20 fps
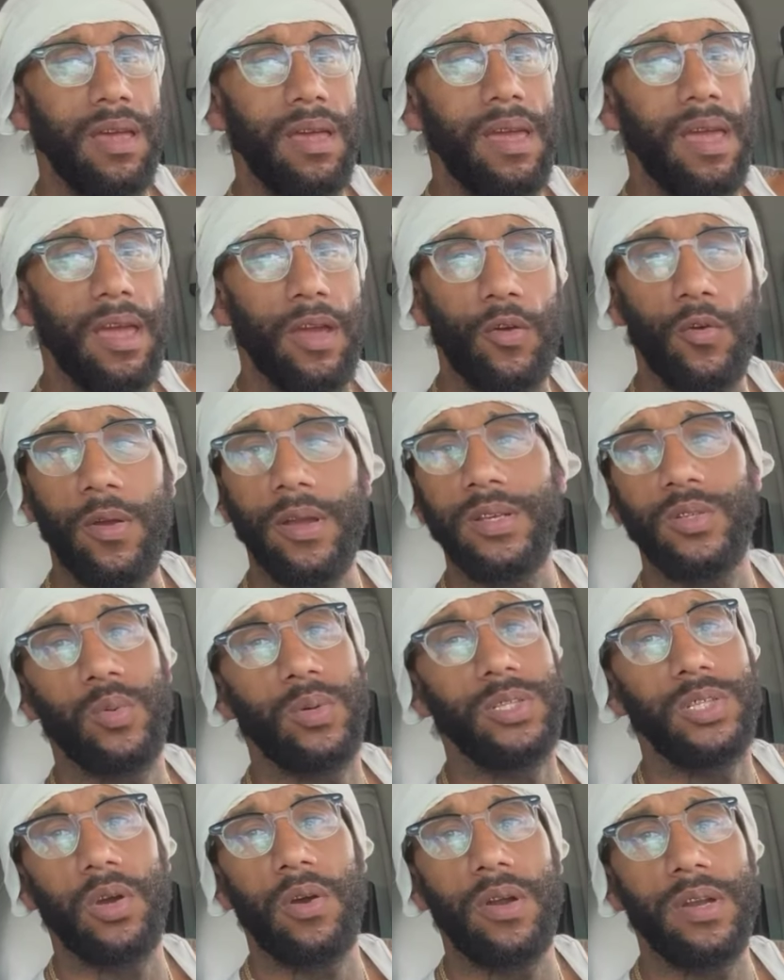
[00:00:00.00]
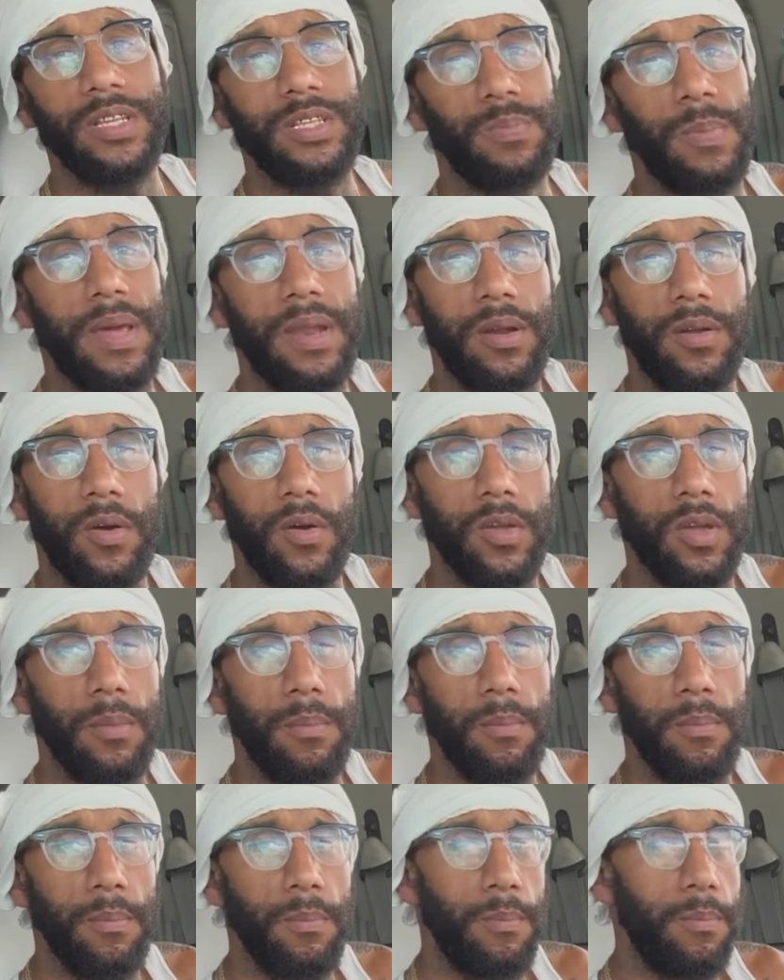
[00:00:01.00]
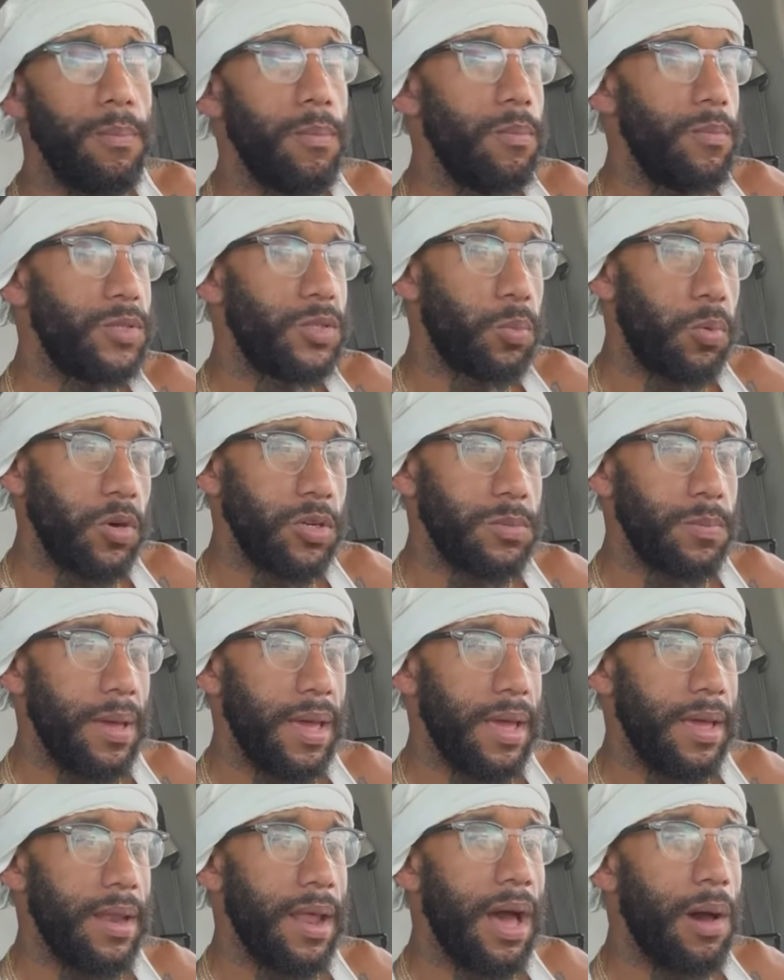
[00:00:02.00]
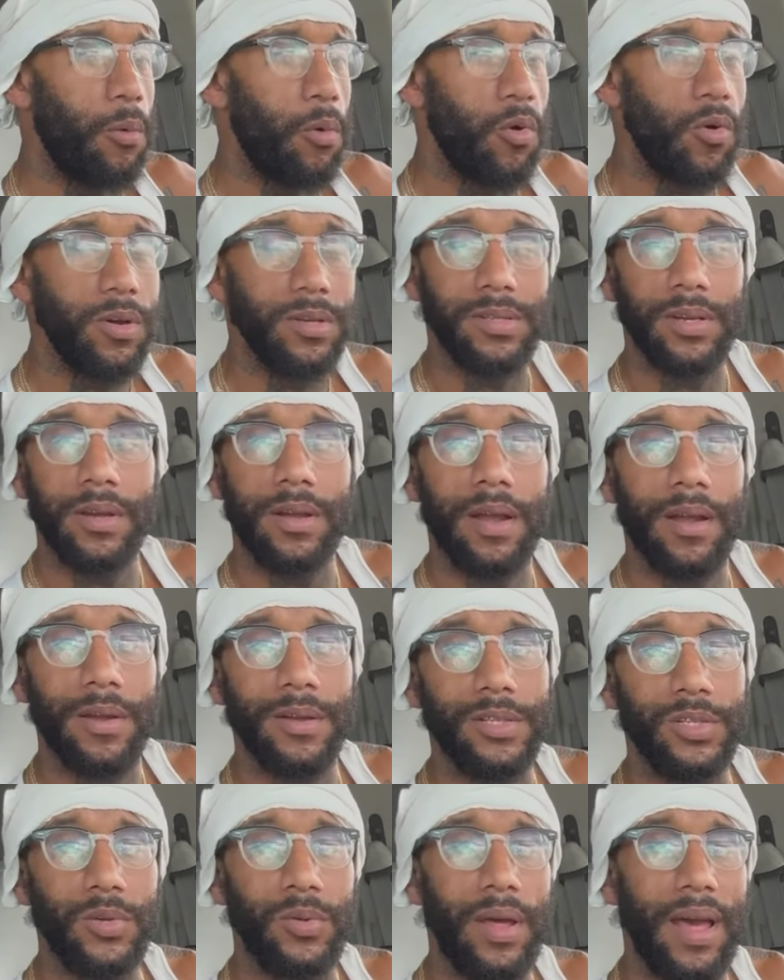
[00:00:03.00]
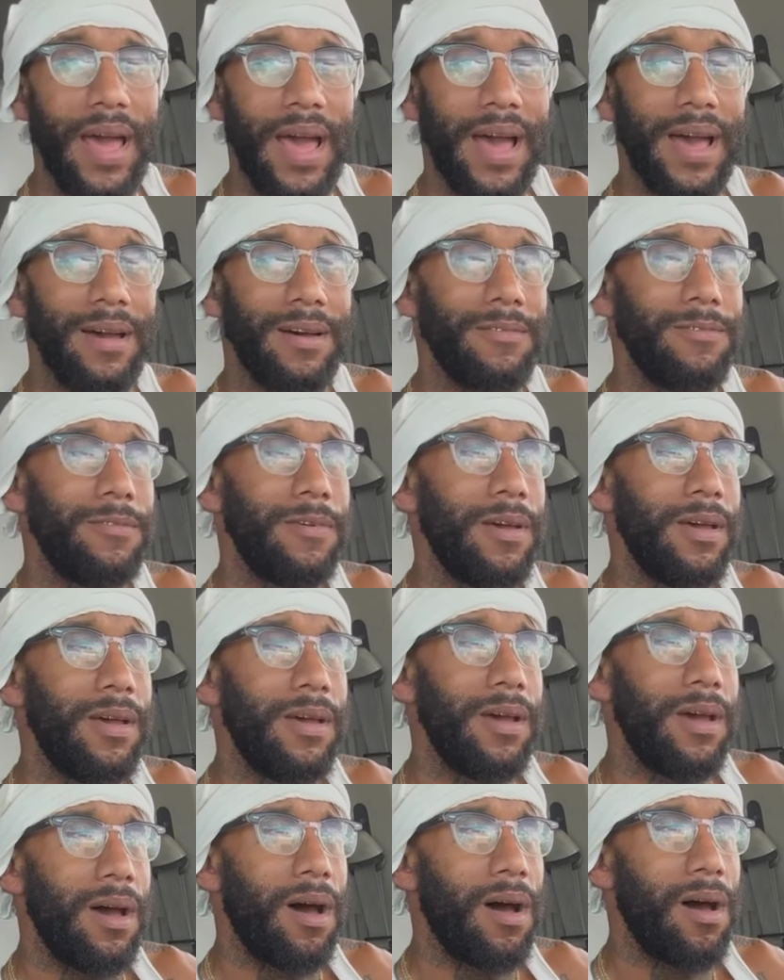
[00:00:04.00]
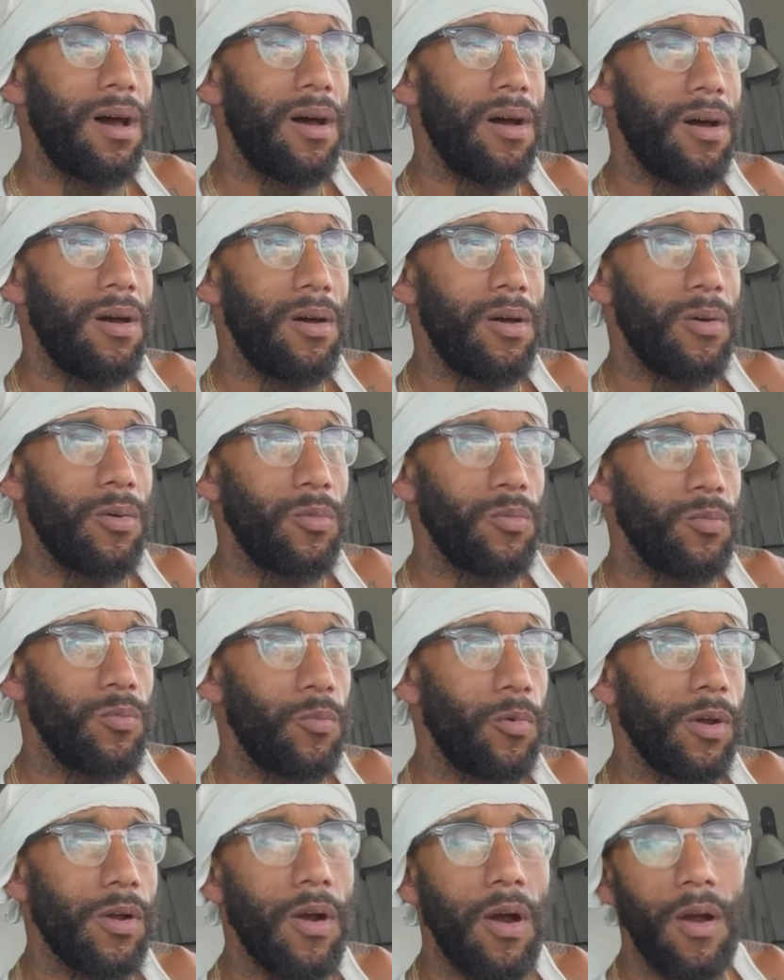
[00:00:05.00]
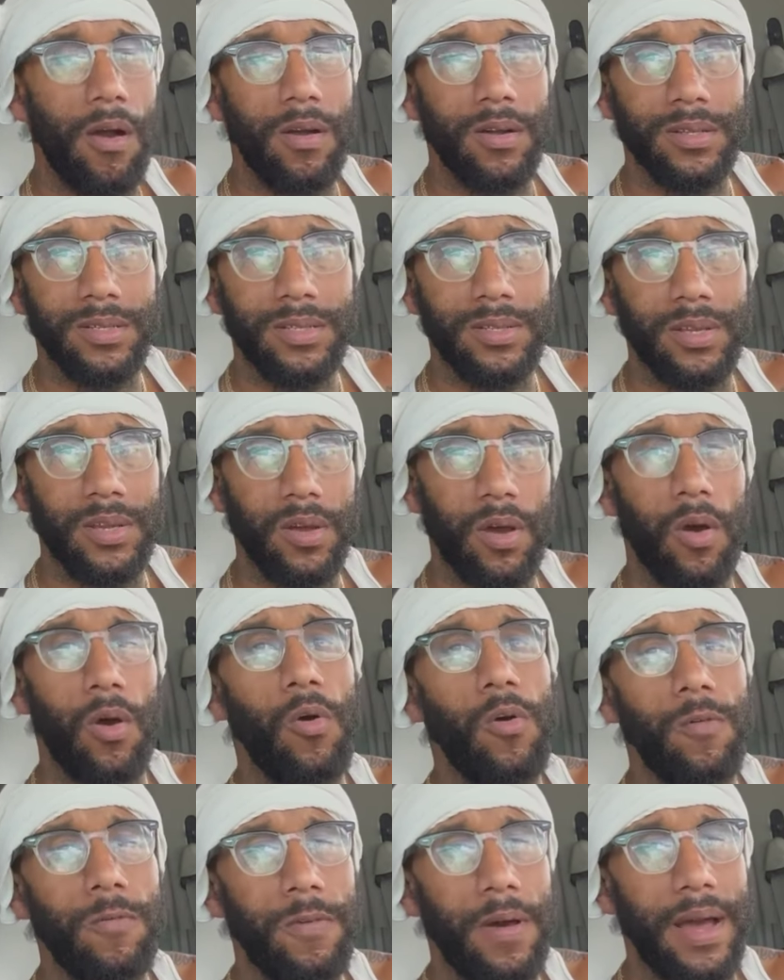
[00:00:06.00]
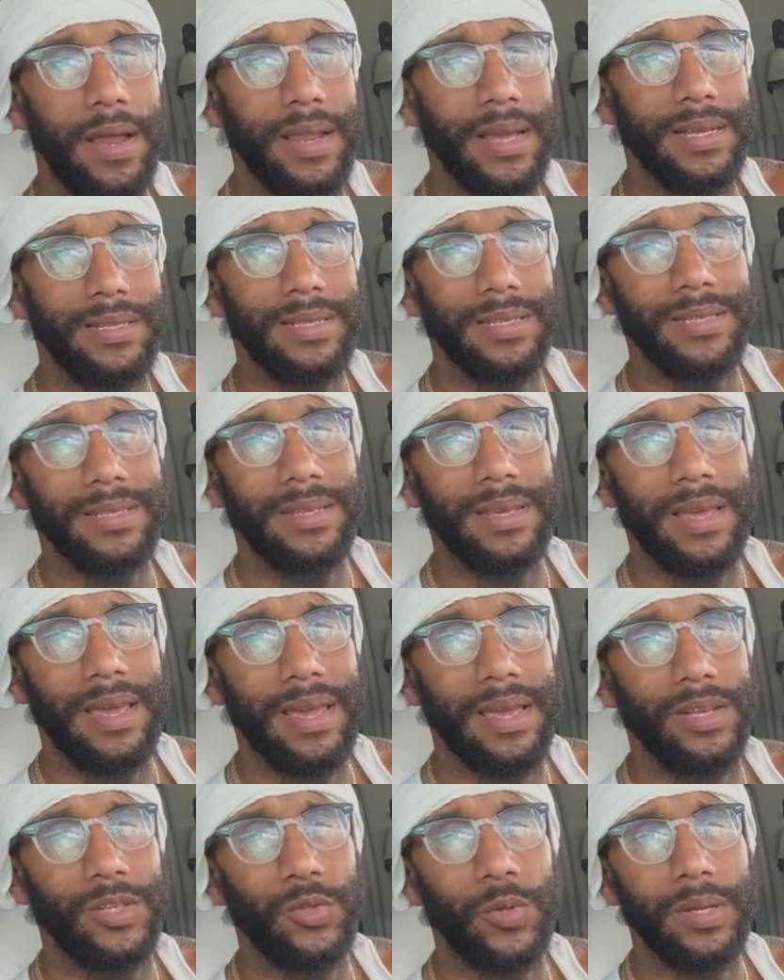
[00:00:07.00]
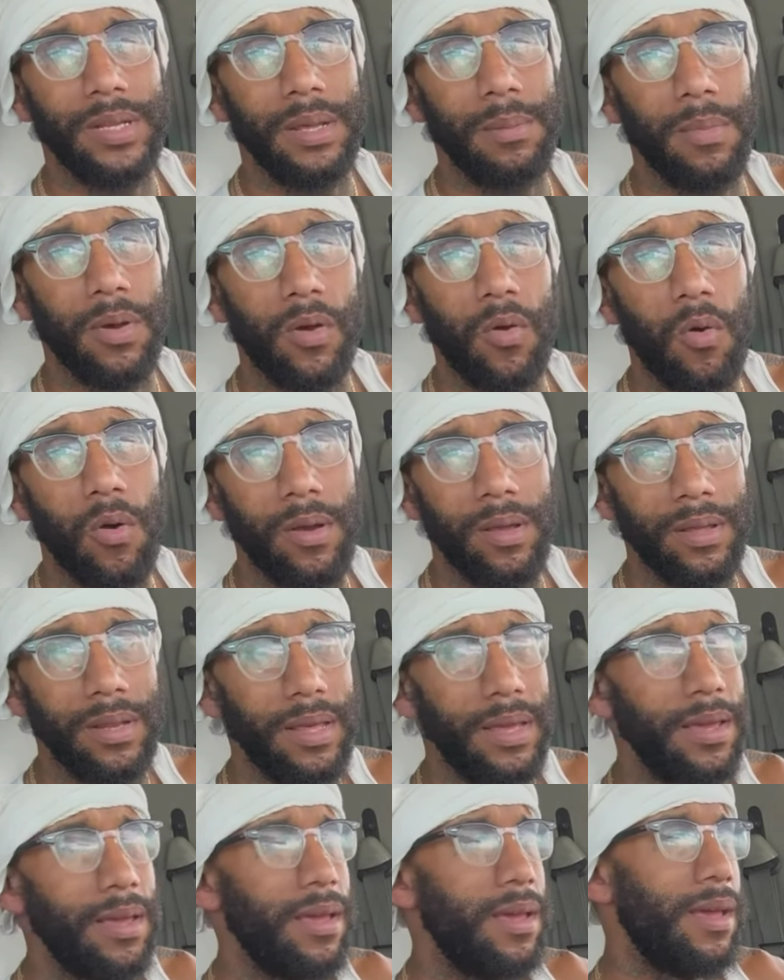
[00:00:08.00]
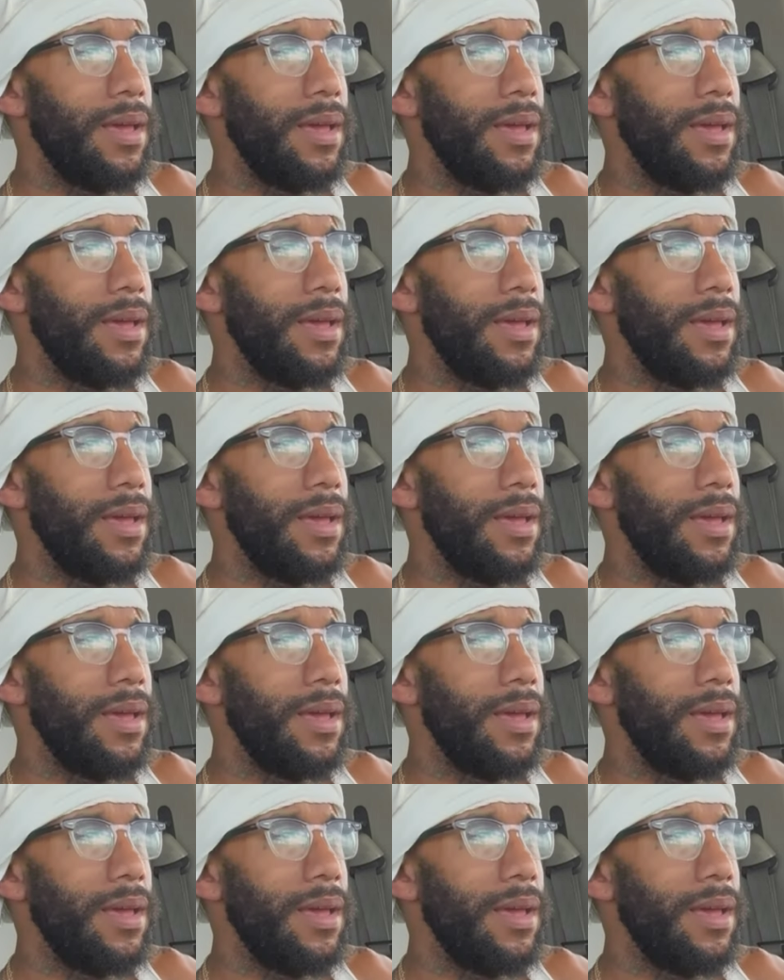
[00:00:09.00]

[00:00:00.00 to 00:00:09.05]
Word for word: increase what you're already spending on your sports band. I will always encourage you to have uh, regards to your own finances and treat them accordingly.